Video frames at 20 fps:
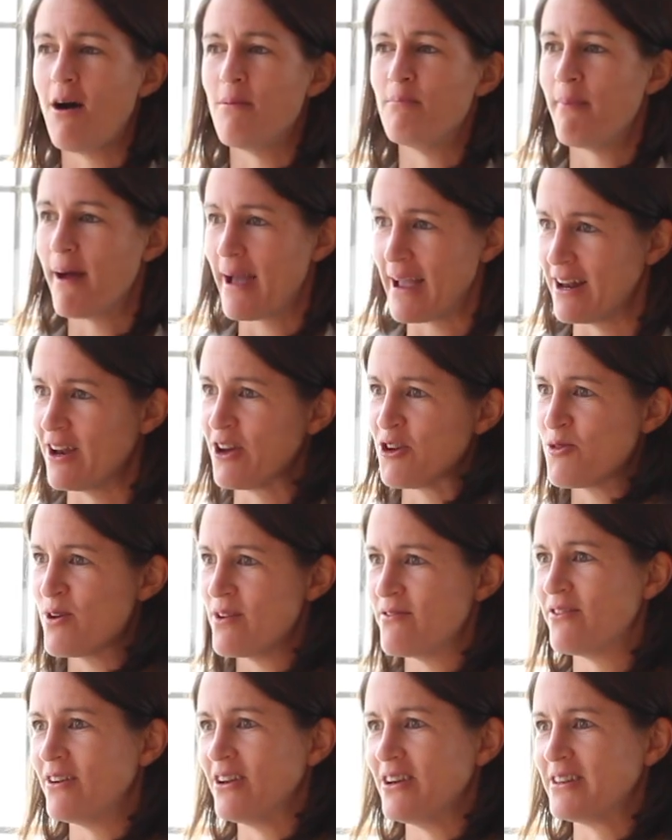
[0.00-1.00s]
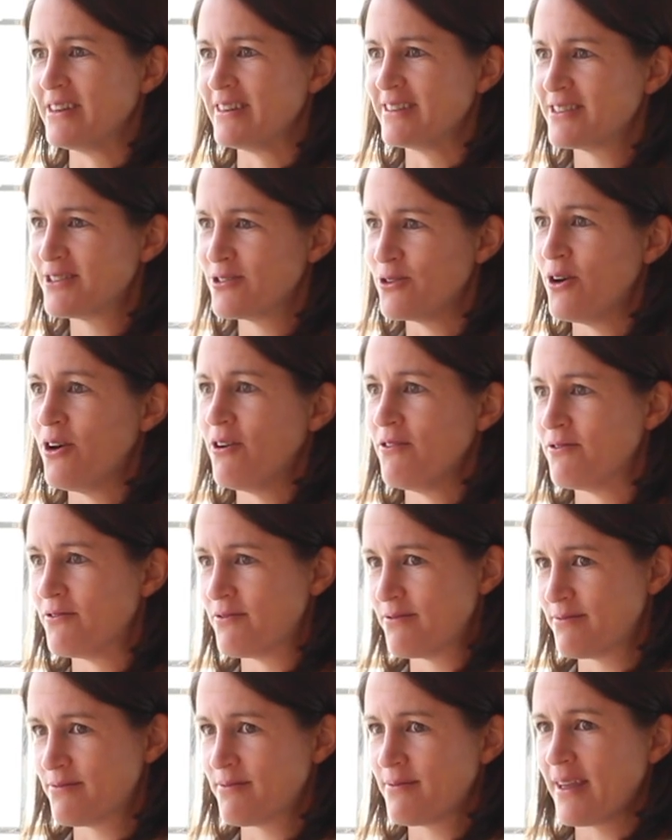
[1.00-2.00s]
our male equivalent sort
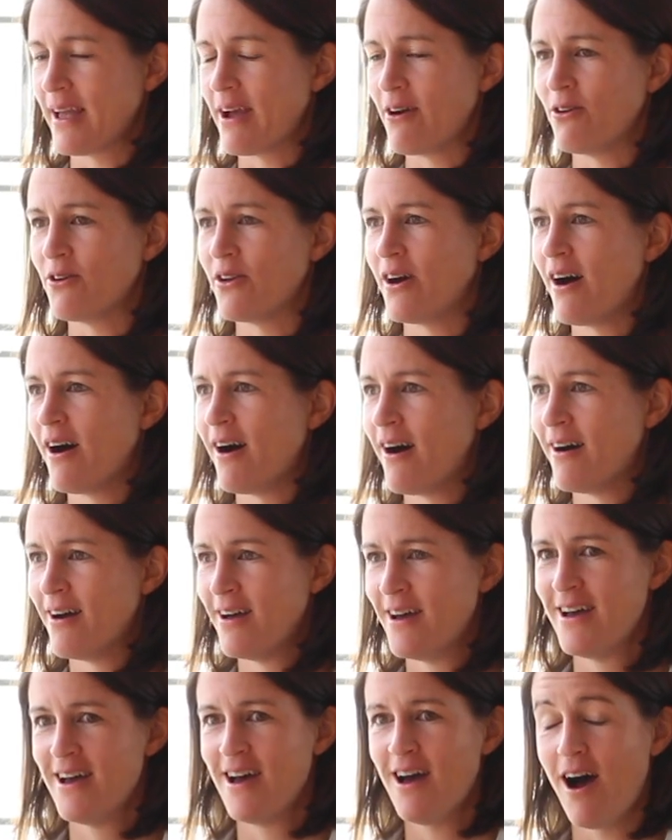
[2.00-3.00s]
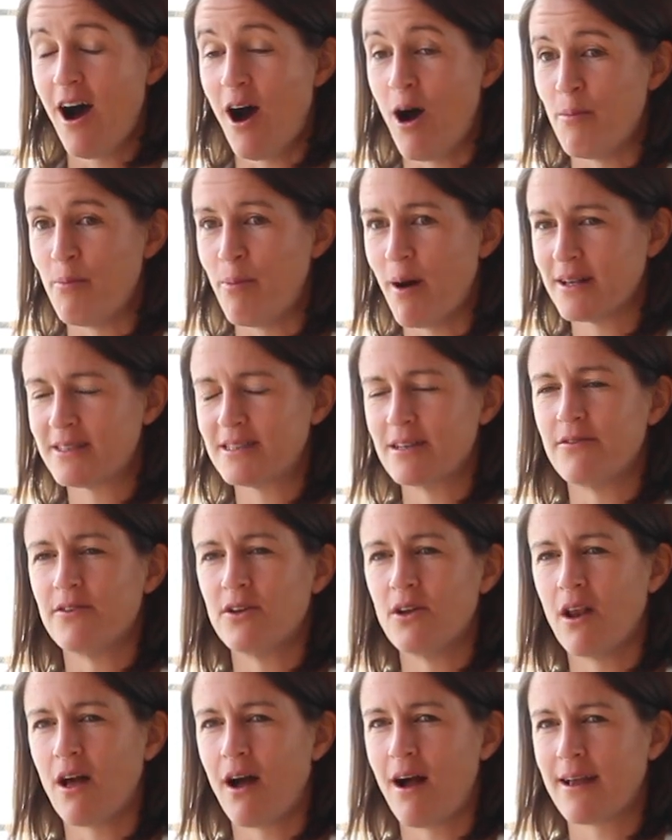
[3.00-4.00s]
of get on our
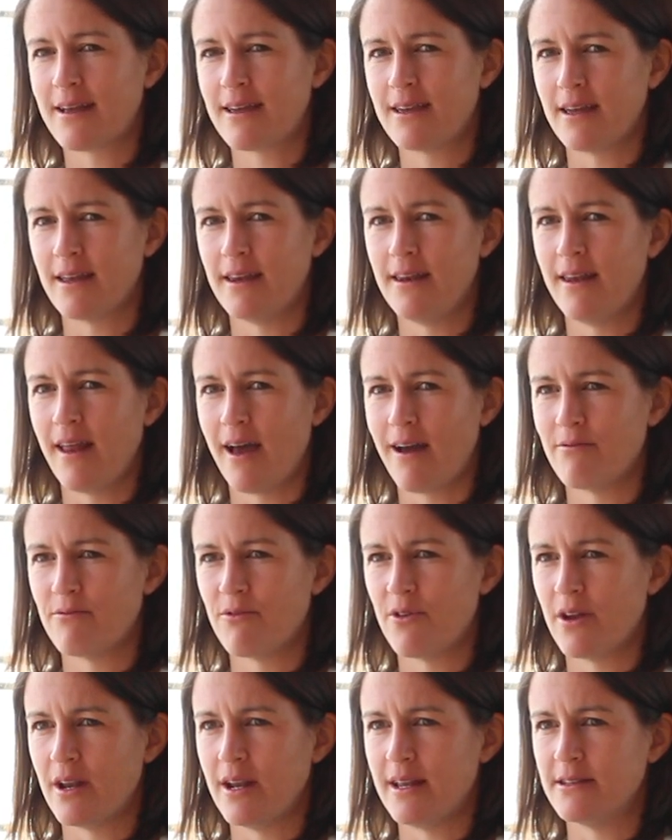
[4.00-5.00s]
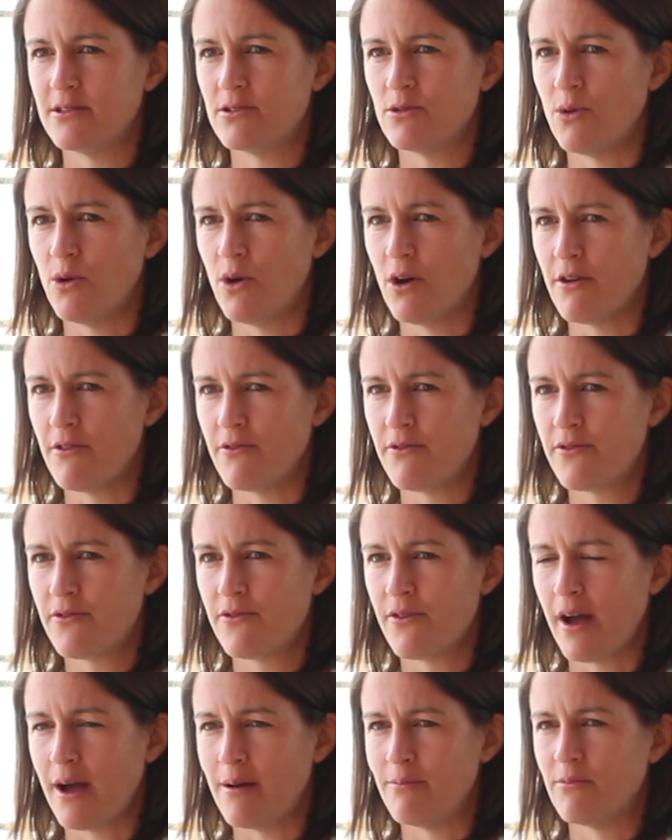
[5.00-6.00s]
bus, if you like, and really sort
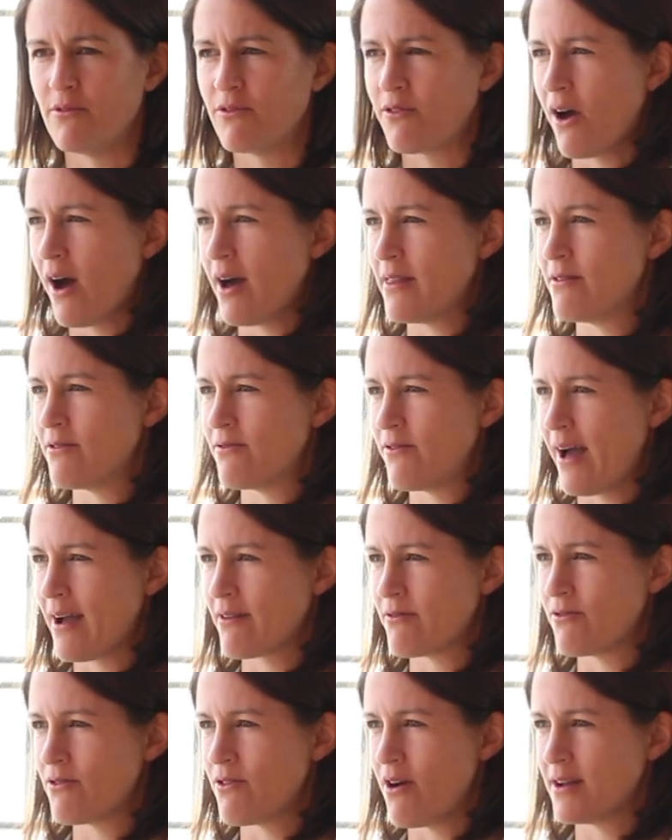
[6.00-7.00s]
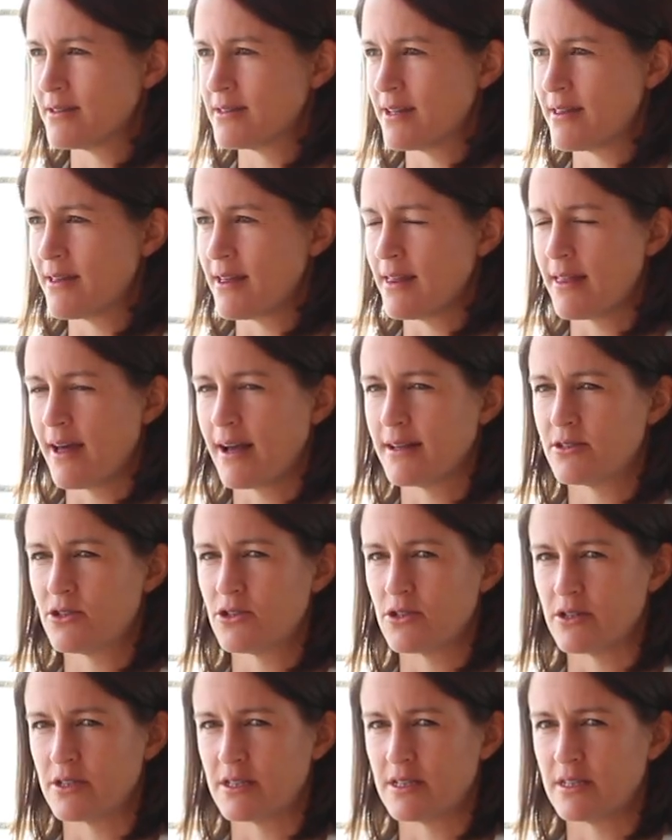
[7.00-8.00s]
of fly the flag for us. I think that's